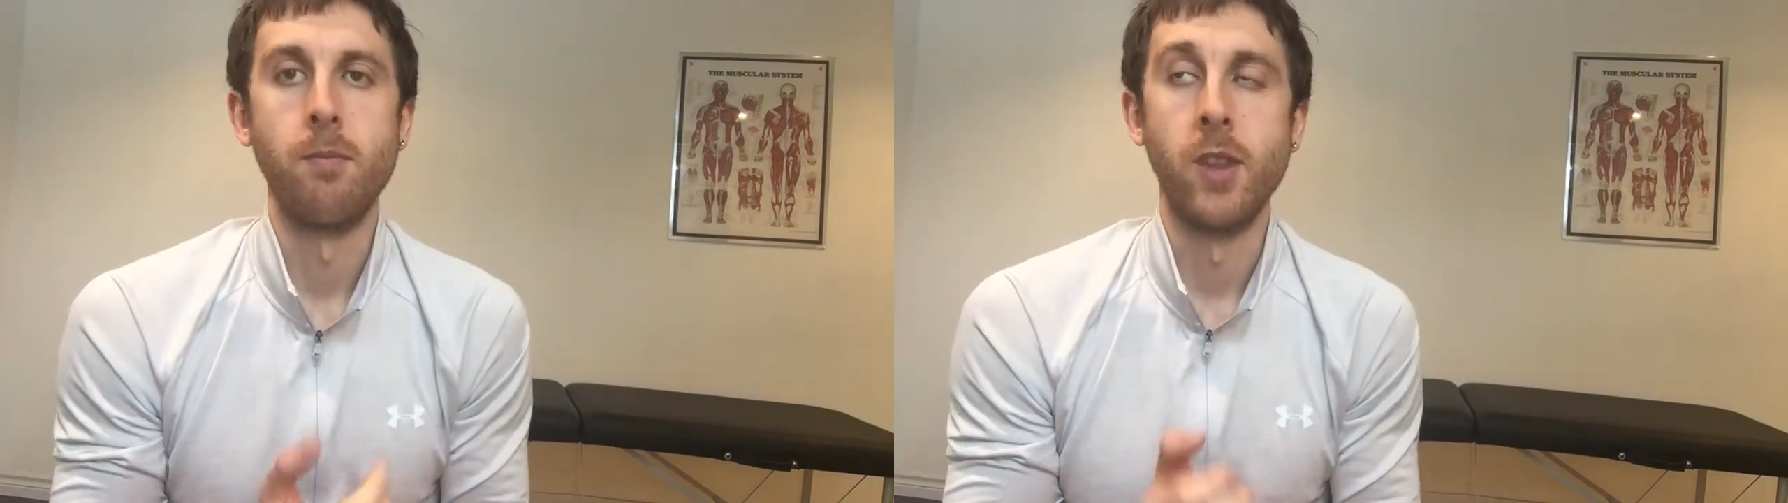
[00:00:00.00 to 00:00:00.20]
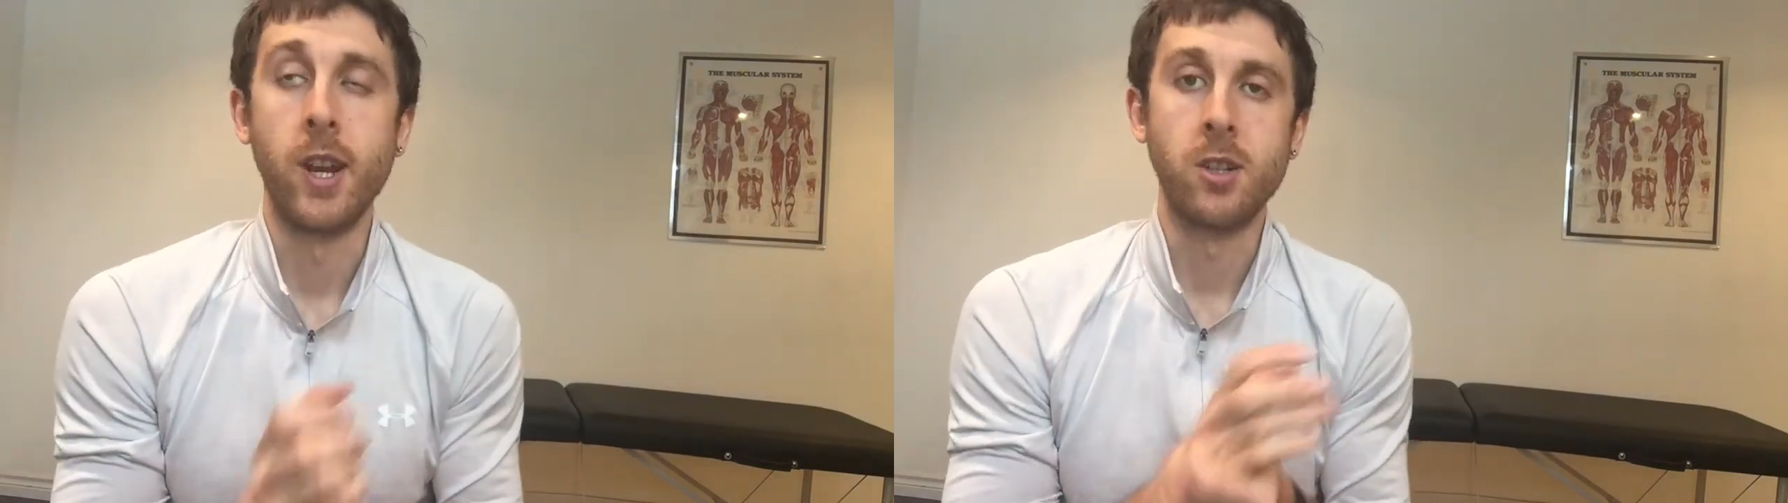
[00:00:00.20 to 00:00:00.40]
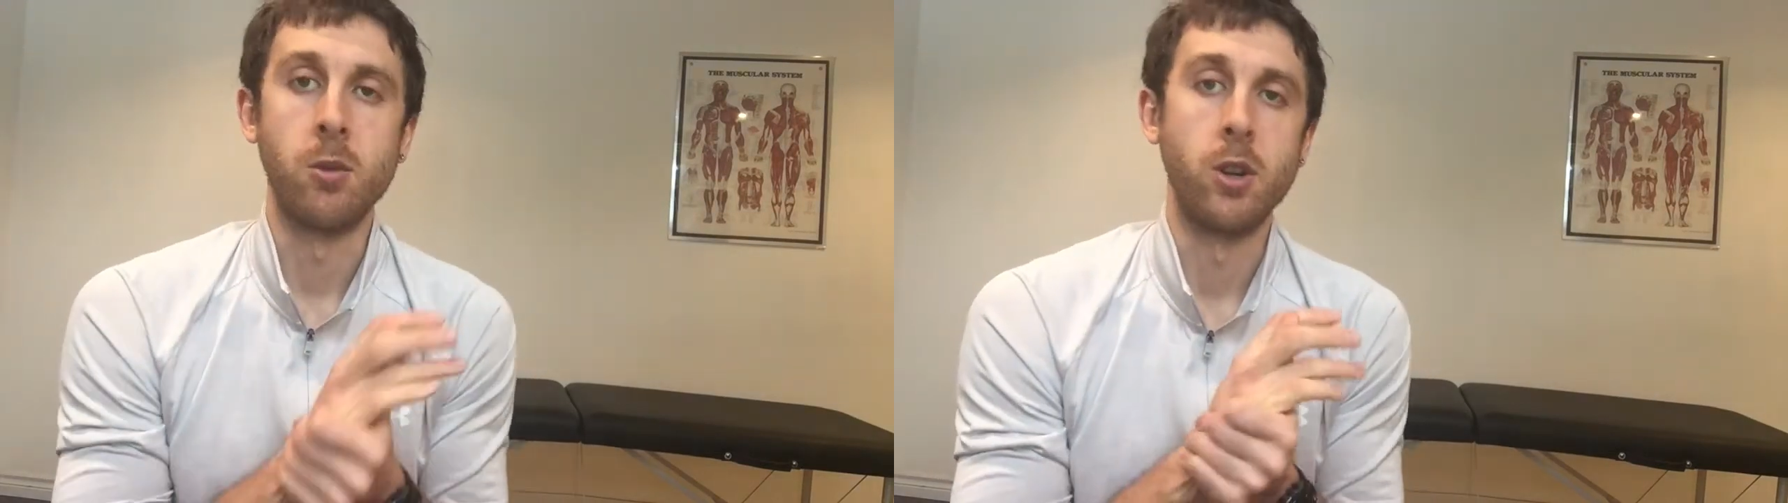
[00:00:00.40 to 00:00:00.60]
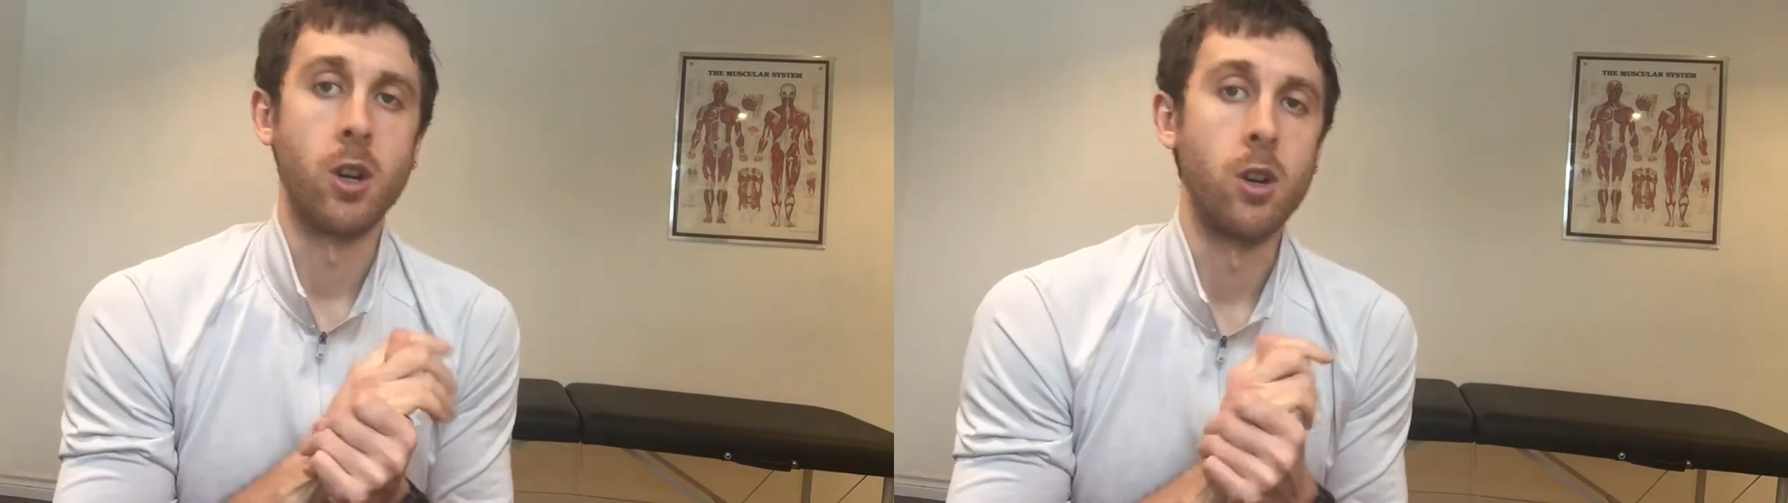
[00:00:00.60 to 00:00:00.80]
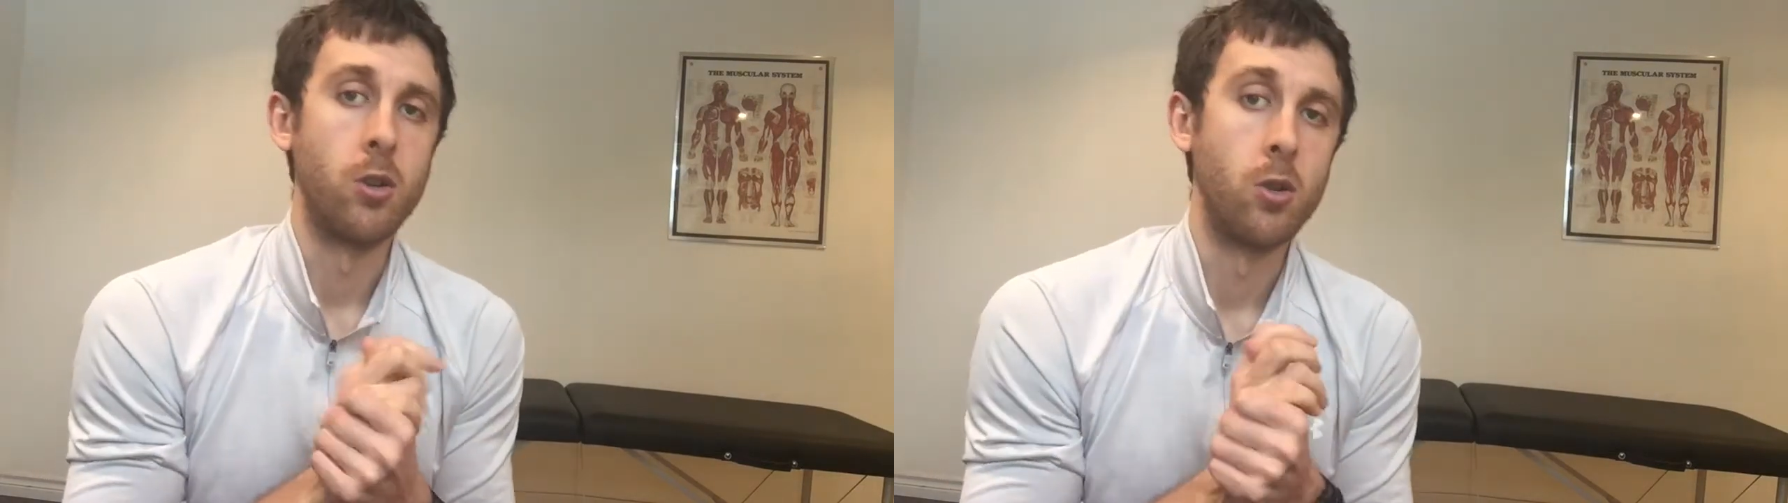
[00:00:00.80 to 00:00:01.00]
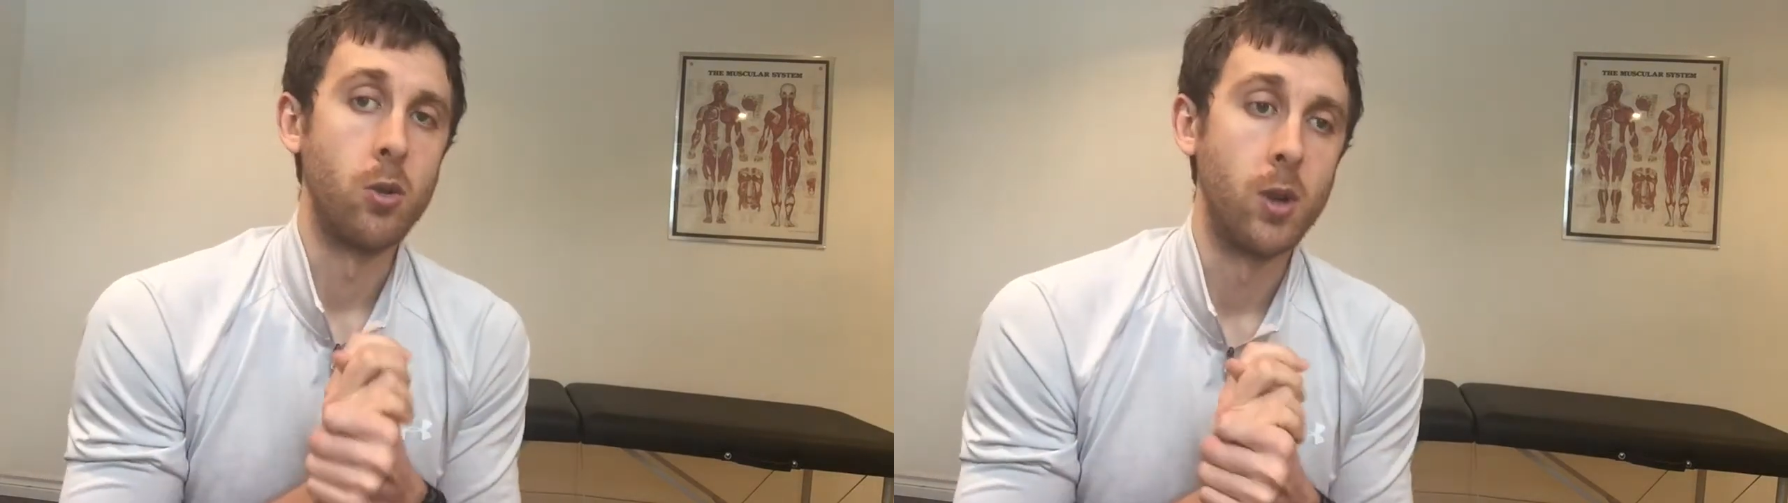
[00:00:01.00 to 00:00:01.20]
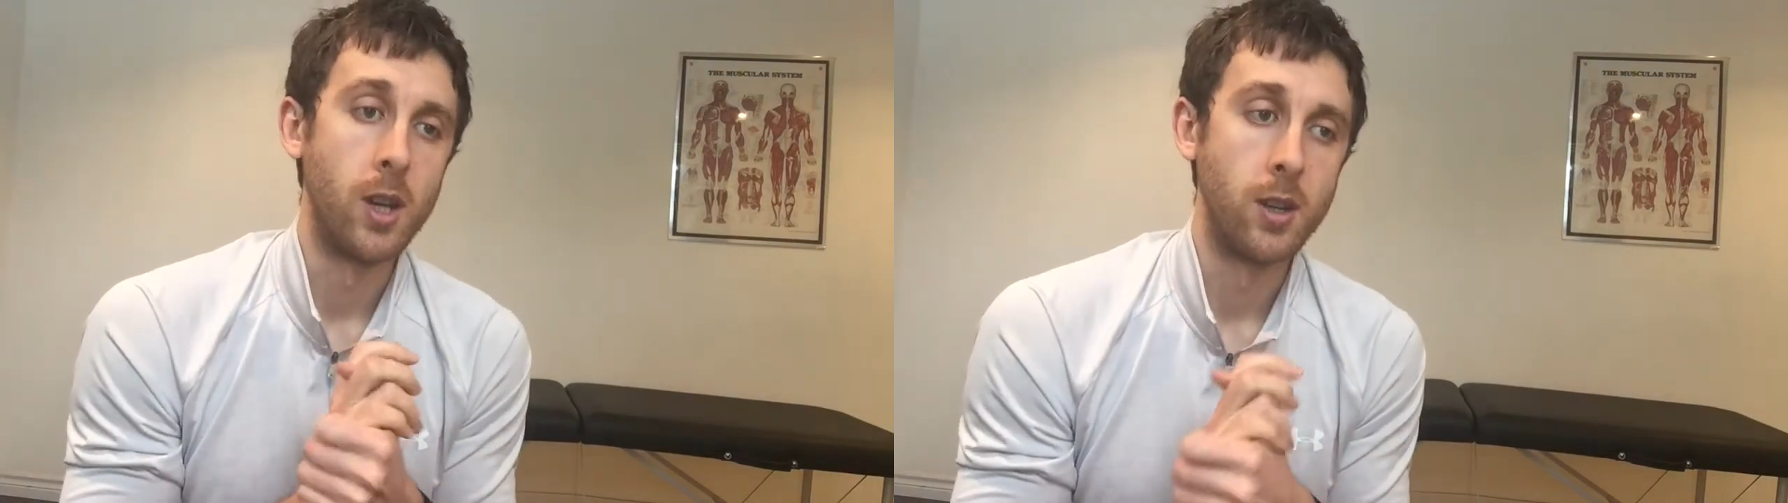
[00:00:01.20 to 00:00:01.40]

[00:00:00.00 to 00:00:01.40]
Next one you're going to do